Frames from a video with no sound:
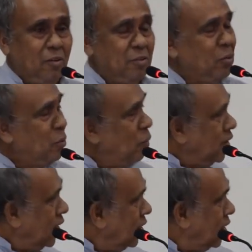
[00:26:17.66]
So
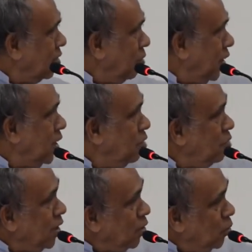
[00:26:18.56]
whether
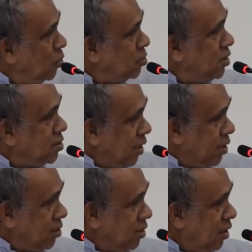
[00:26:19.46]
we close the
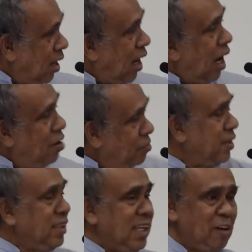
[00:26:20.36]
slits
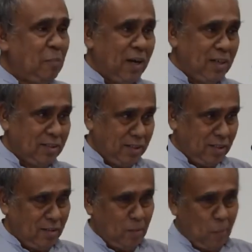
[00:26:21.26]
after they have passed the